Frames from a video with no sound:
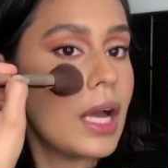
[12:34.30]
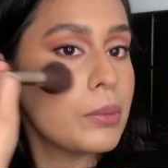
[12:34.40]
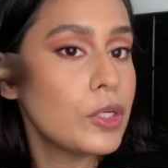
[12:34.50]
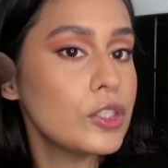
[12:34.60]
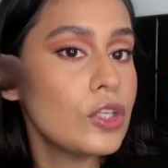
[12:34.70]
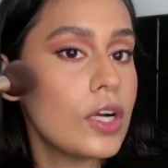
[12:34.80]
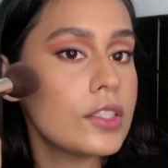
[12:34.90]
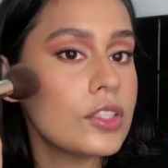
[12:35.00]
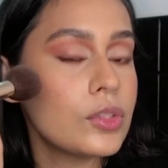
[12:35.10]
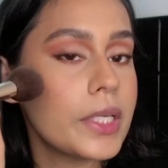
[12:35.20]
to
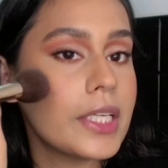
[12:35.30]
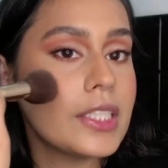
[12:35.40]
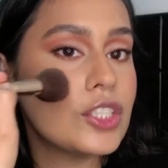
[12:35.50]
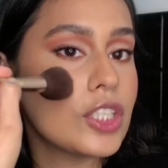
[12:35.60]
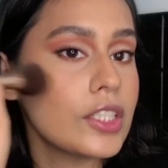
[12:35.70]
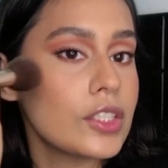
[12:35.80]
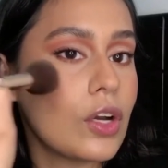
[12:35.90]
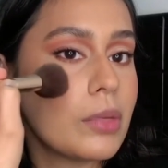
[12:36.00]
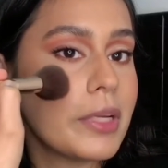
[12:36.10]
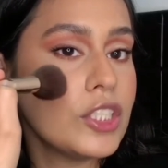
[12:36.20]
concentrate it just on
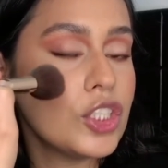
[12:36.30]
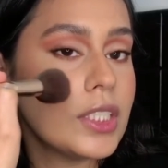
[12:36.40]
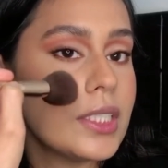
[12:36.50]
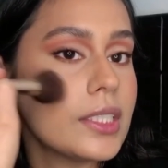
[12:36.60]
my cheeks